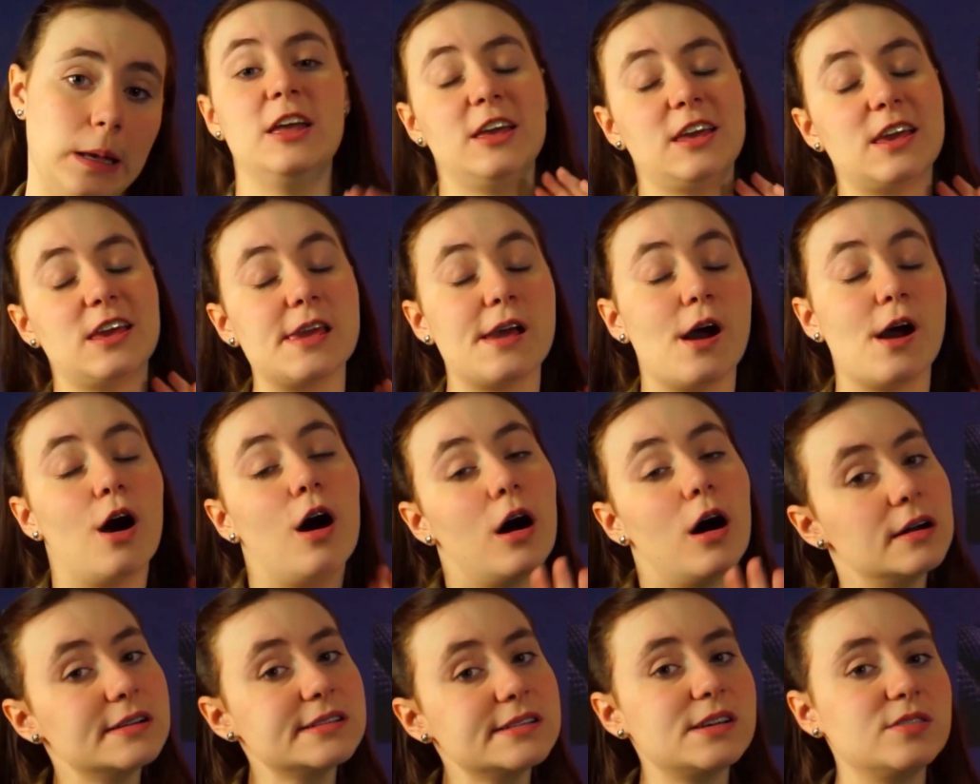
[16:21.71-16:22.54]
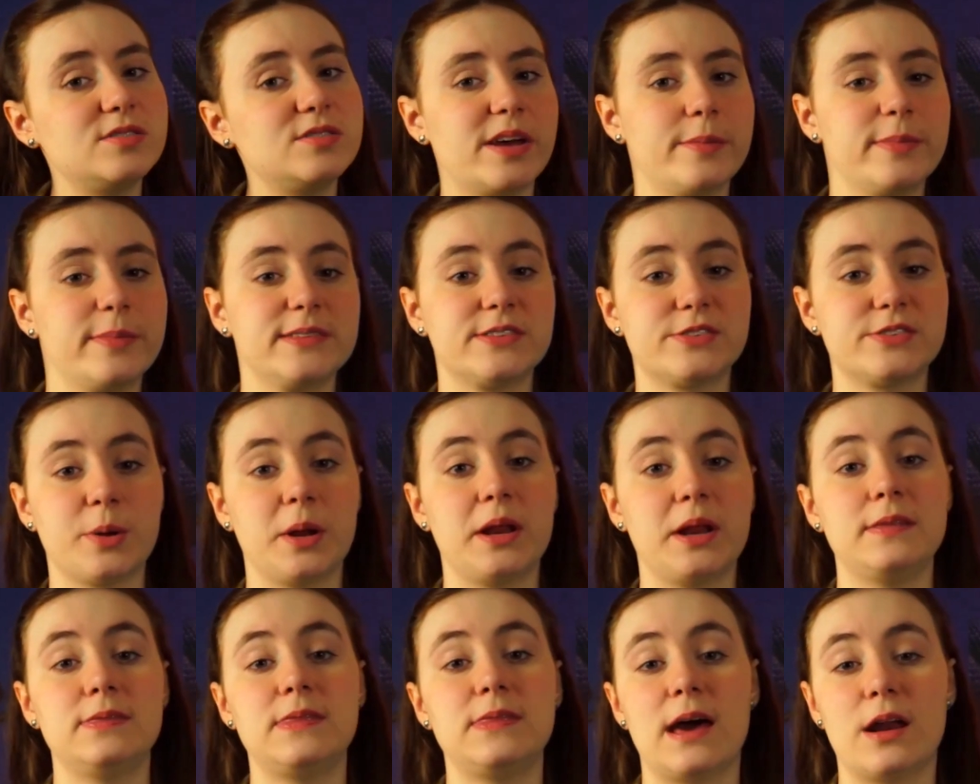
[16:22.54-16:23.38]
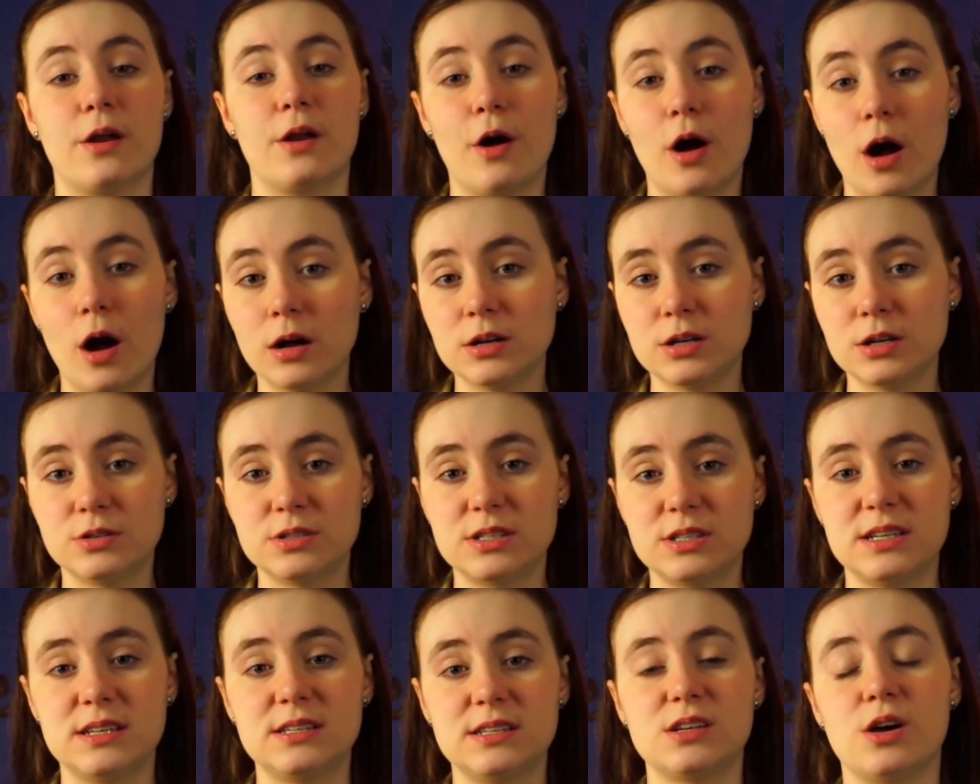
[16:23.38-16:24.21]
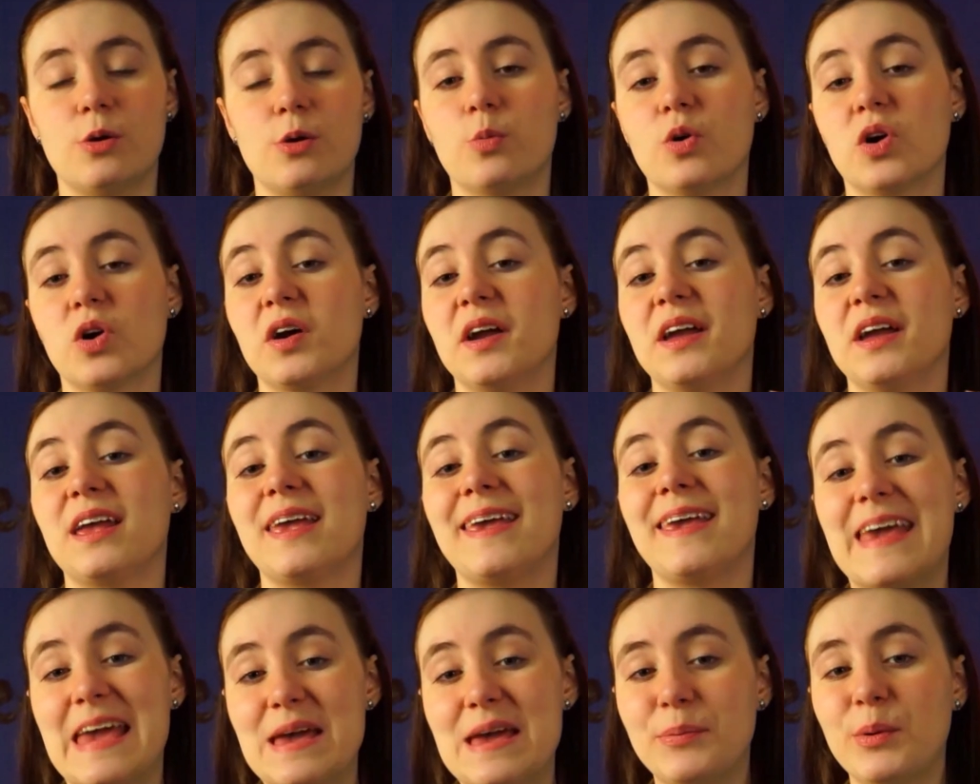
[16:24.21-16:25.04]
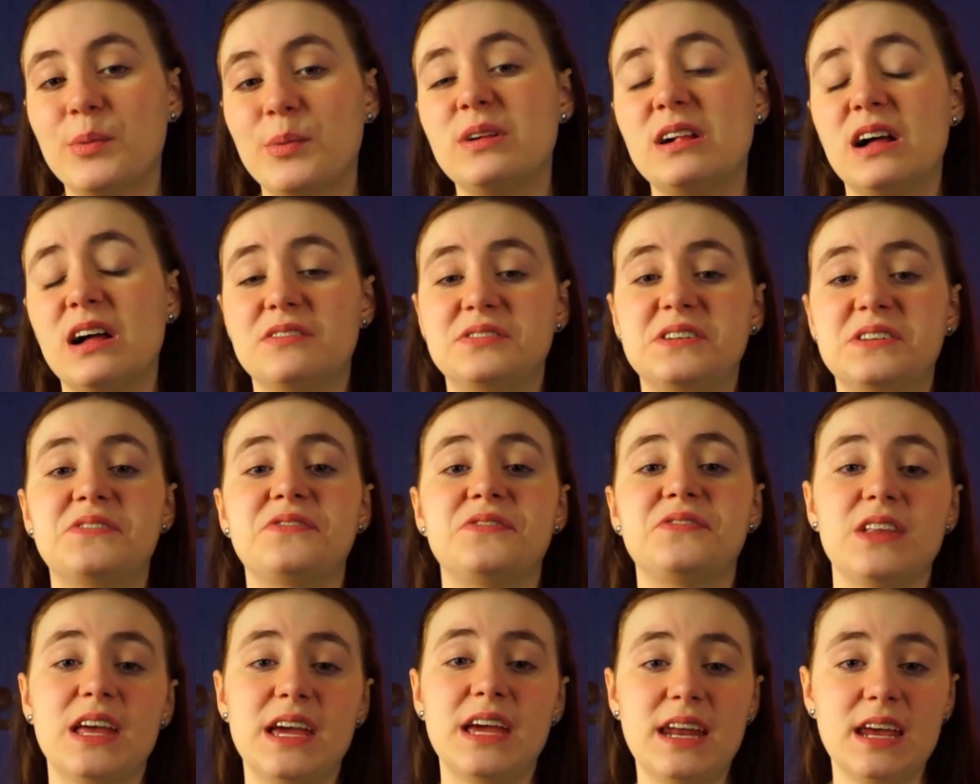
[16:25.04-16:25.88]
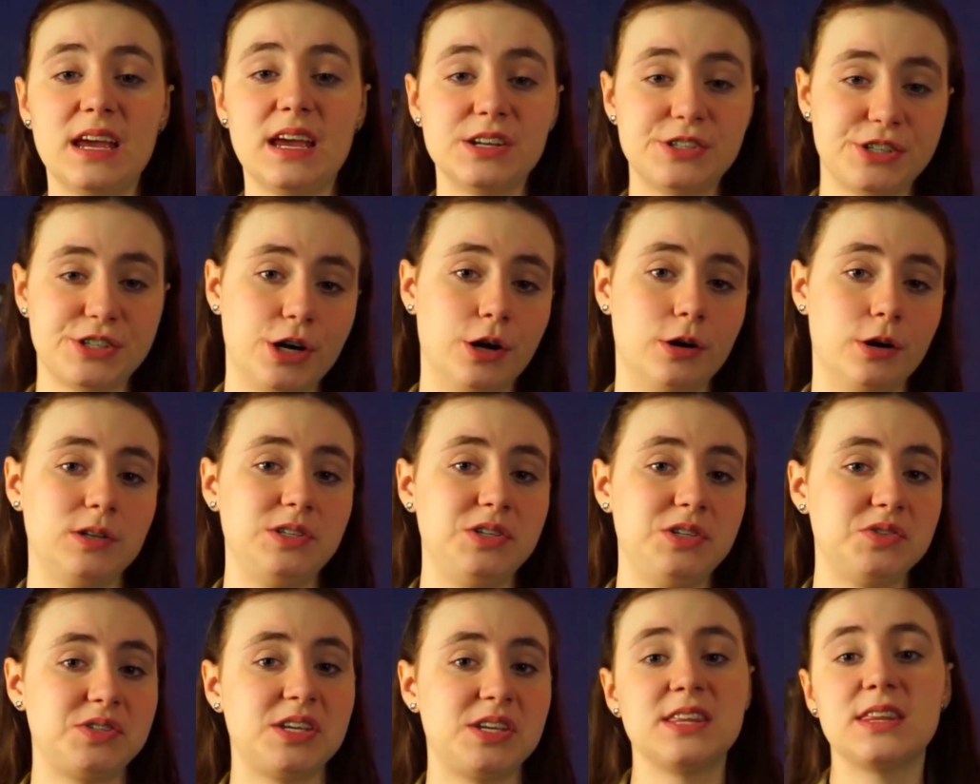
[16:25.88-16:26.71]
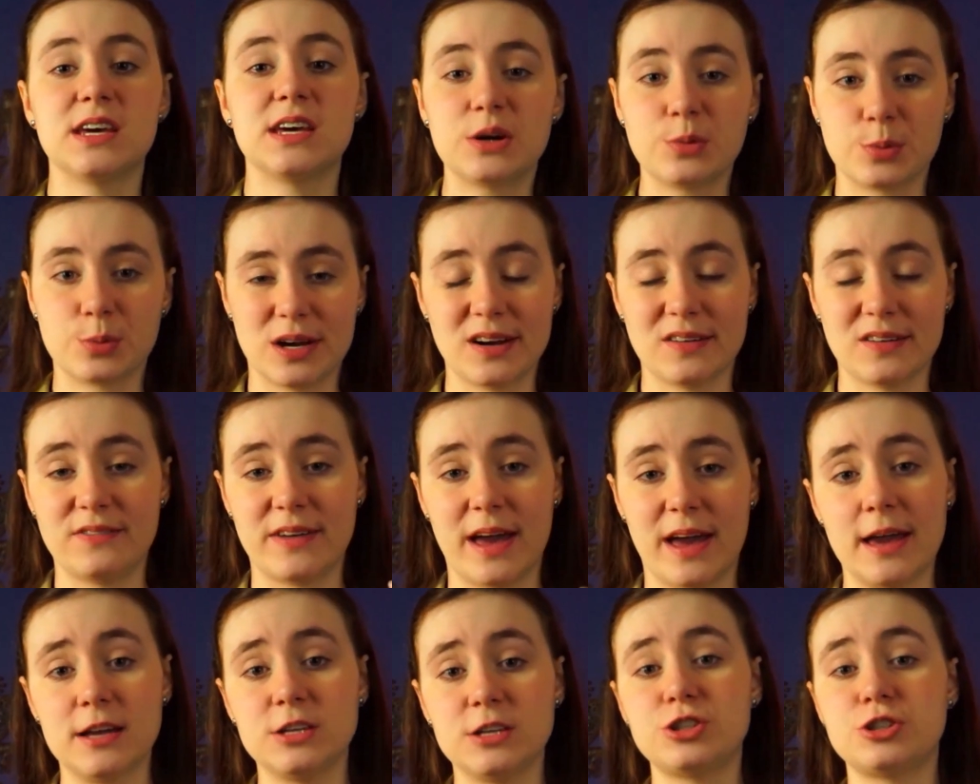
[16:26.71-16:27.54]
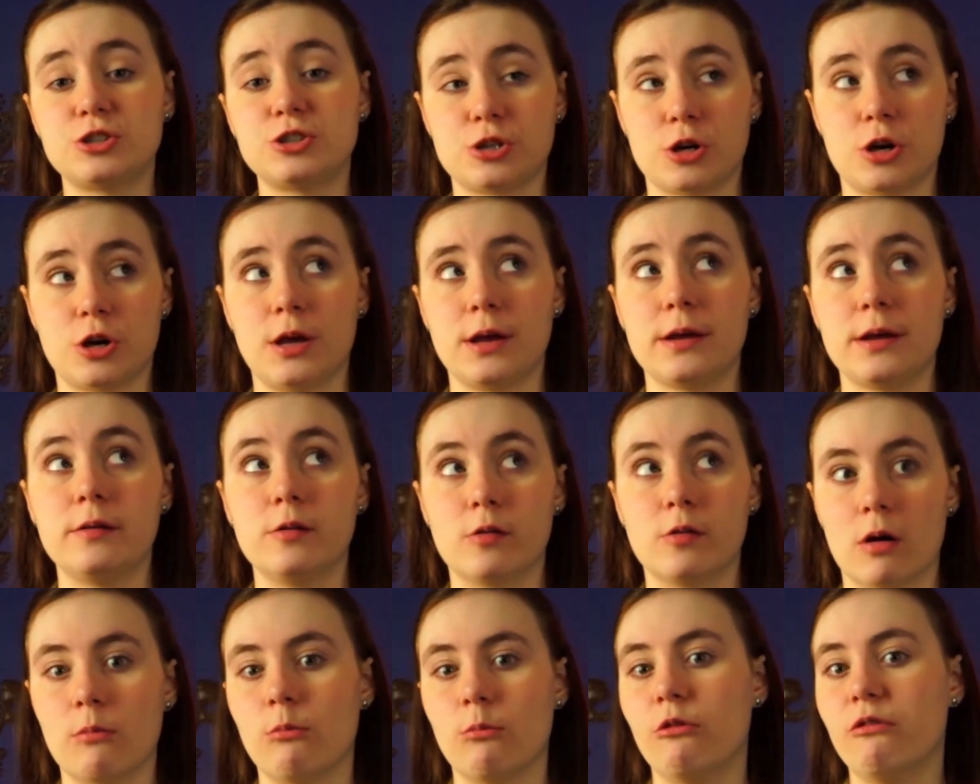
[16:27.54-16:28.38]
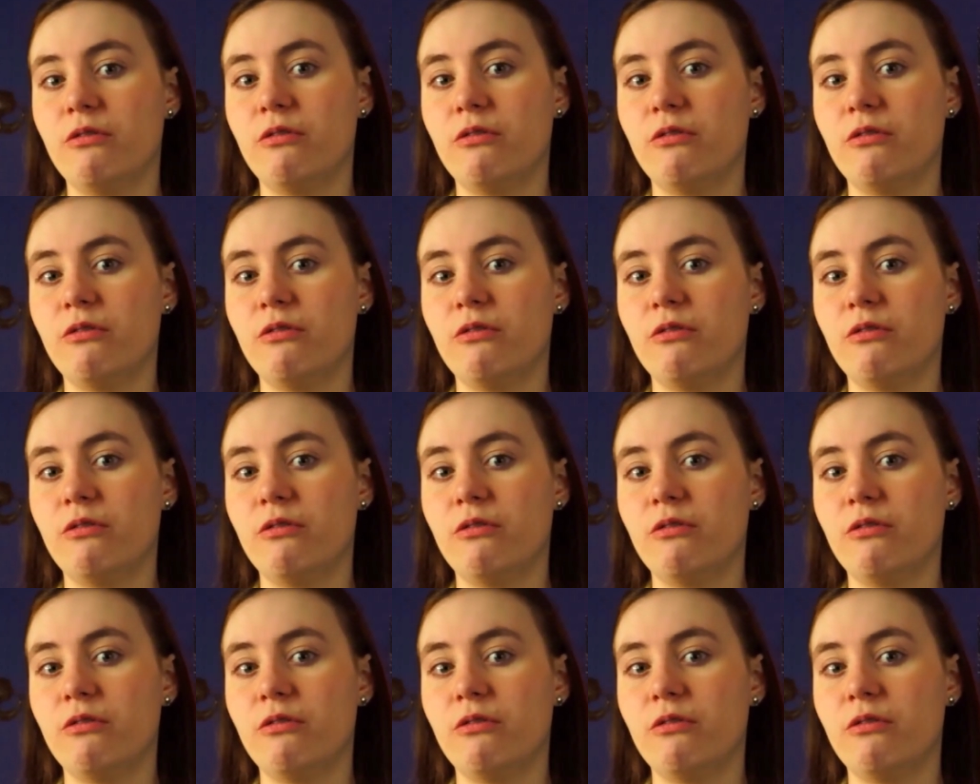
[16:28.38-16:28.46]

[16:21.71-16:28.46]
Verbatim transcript: He also demonstrated that hognoses were incapable of deflating a toad using their rear fangs during normal